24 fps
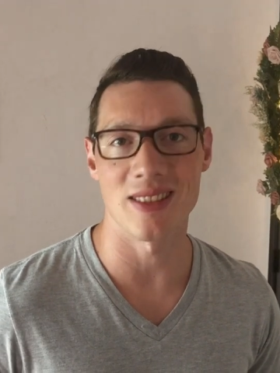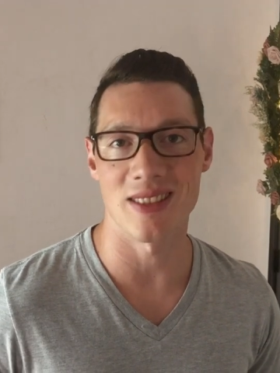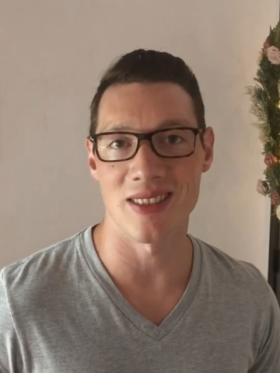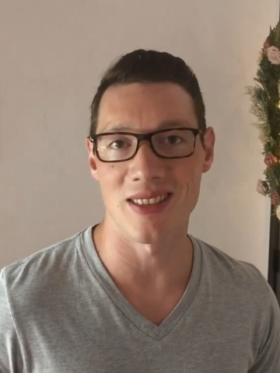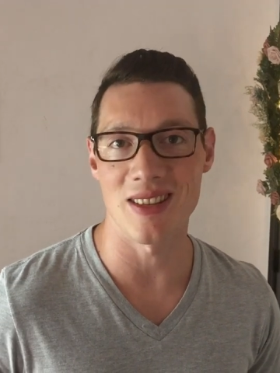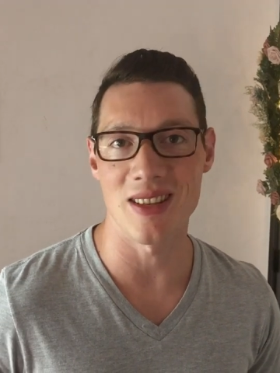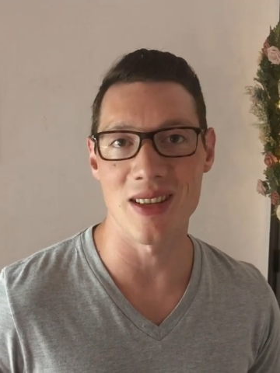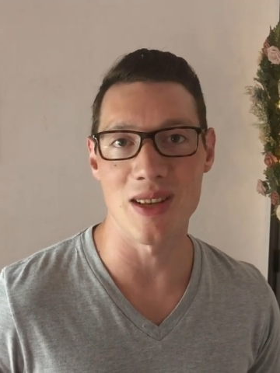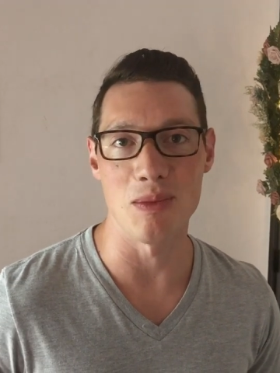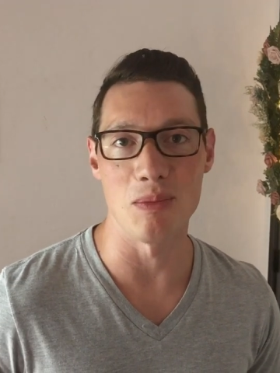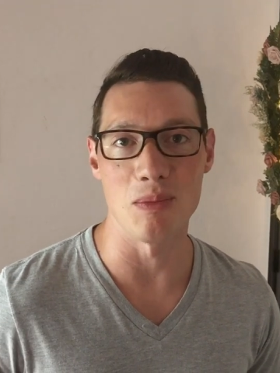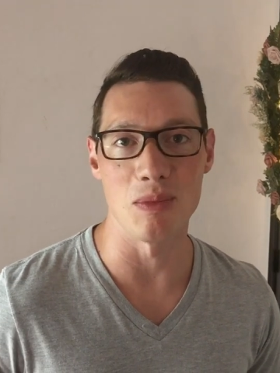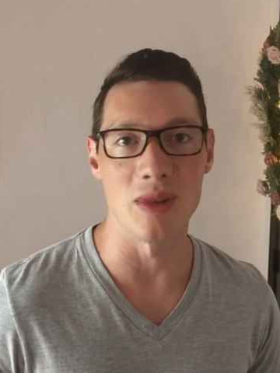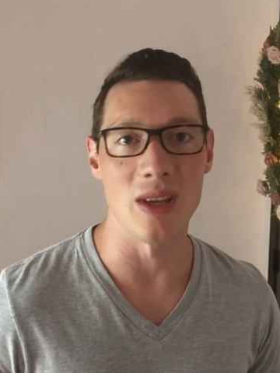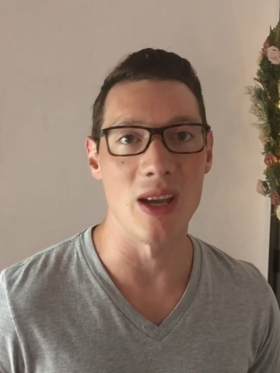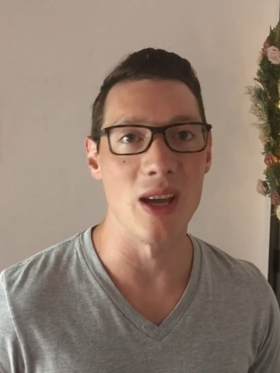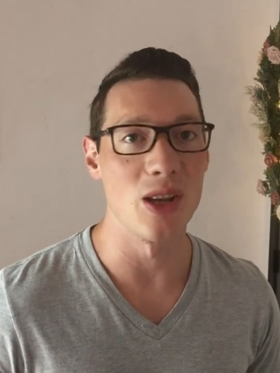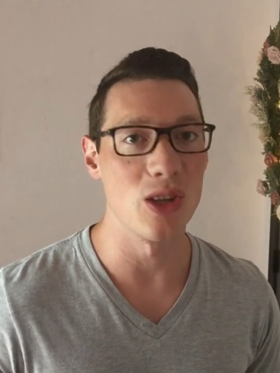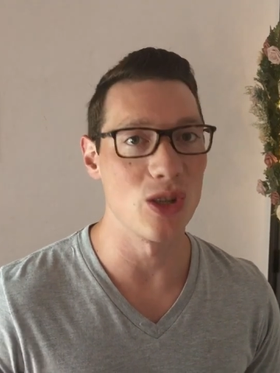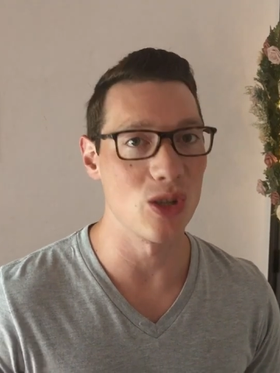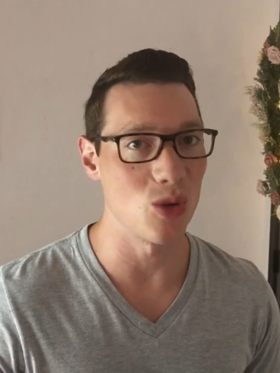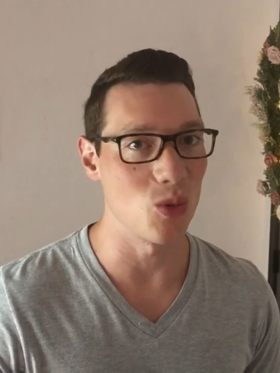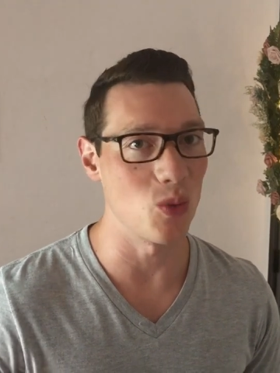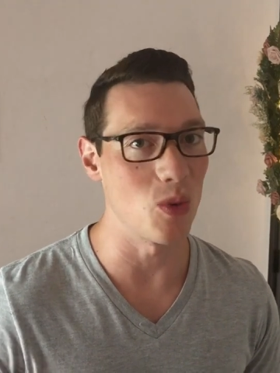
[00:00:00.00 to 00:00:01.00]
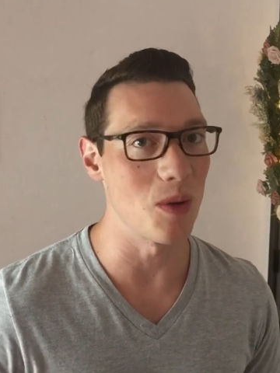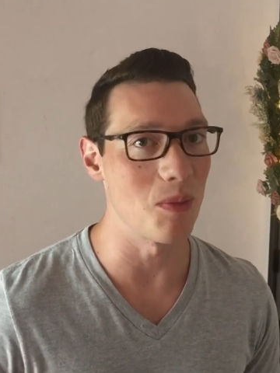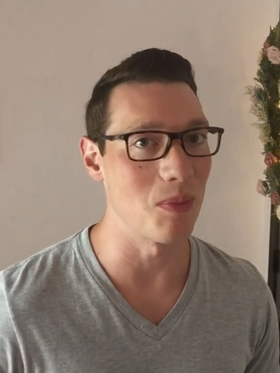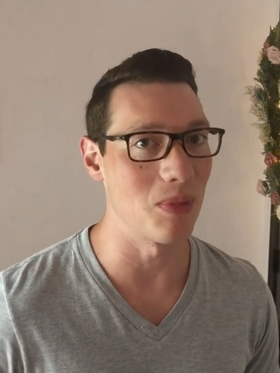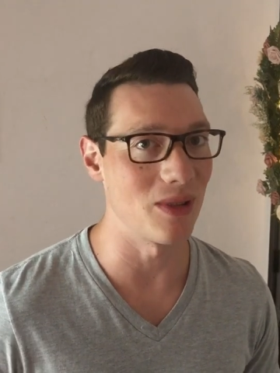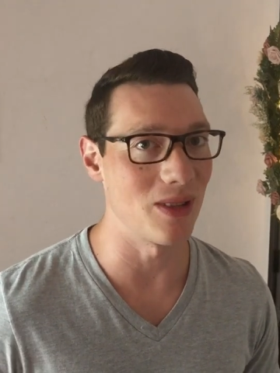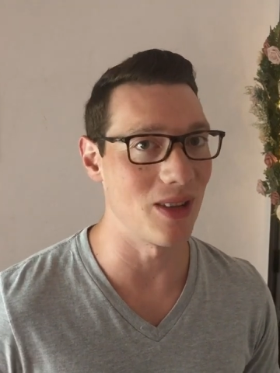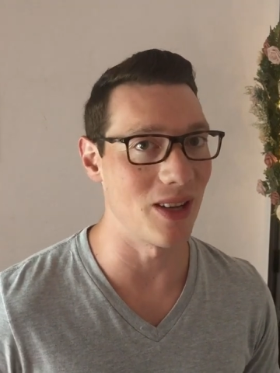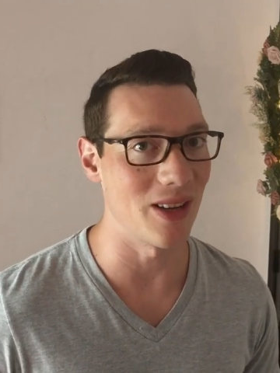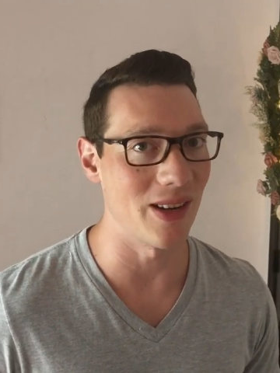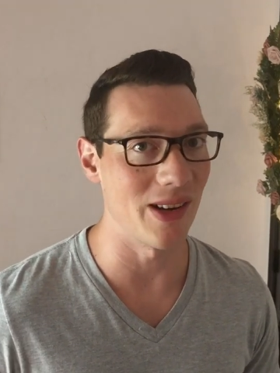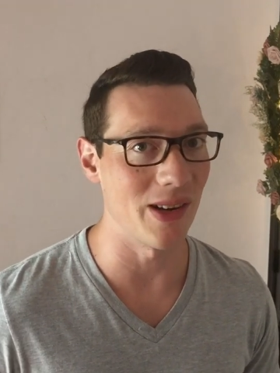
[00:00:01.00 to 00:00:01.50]
steamed sweet
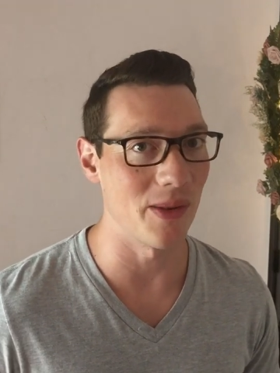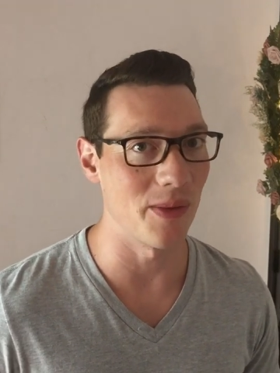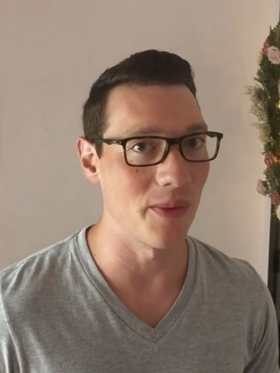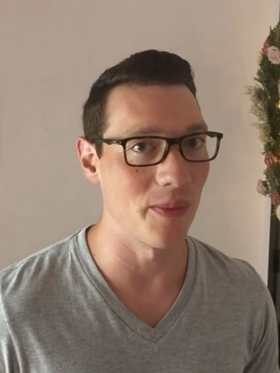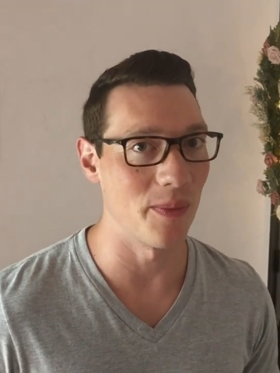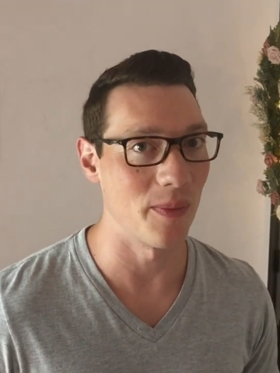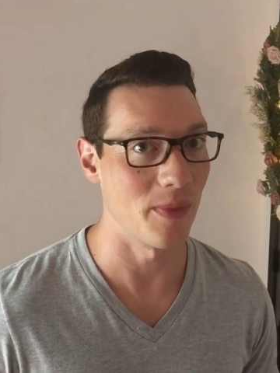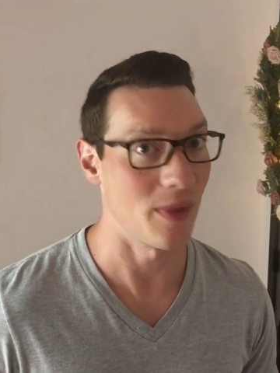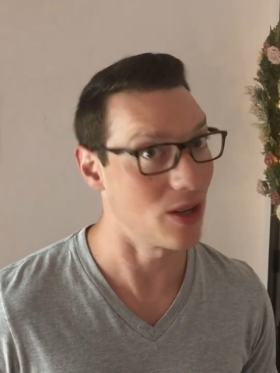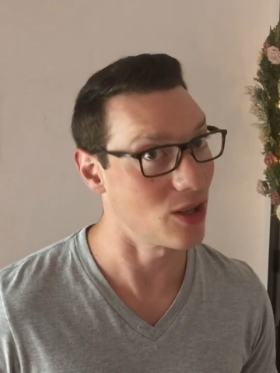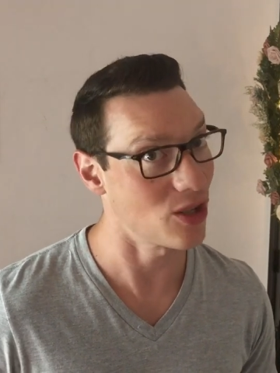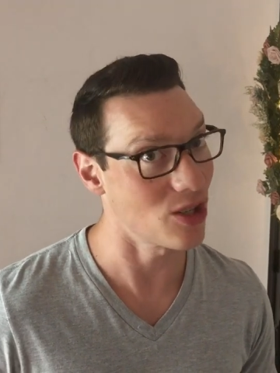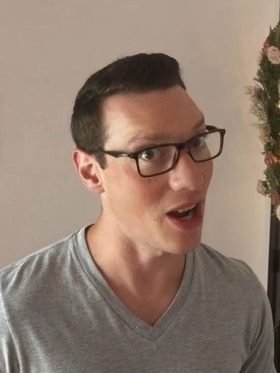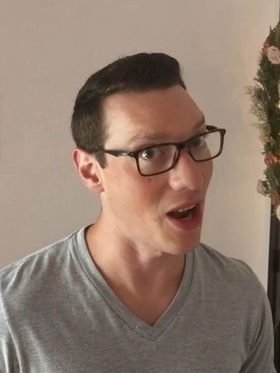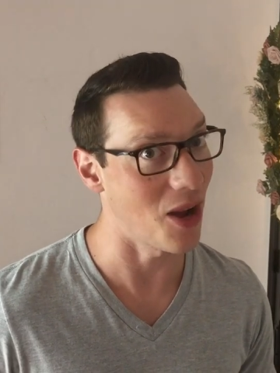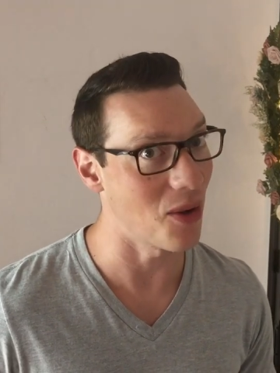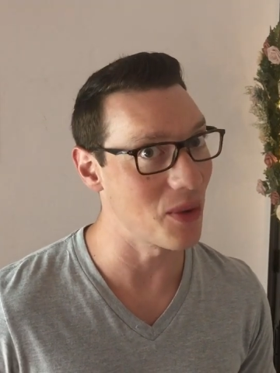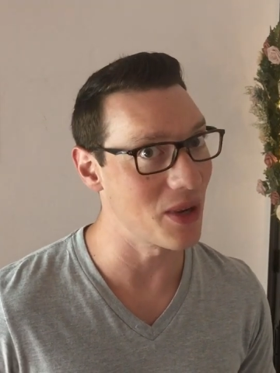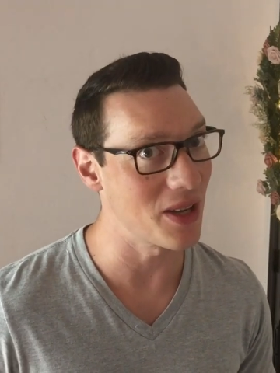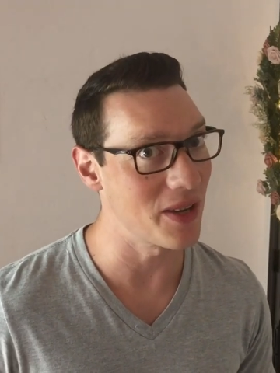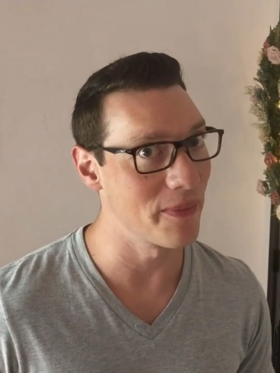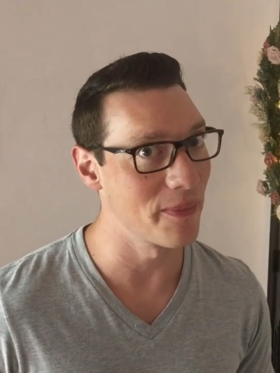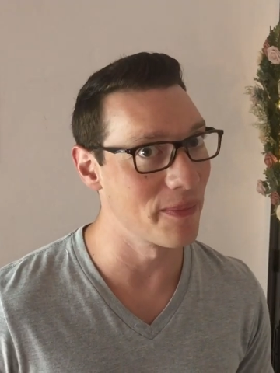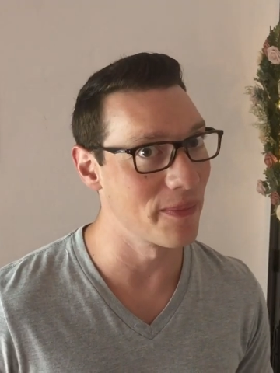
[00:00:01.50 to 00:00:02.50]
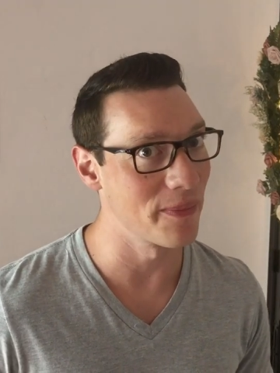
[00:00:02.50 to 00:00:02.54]
potato, shall we?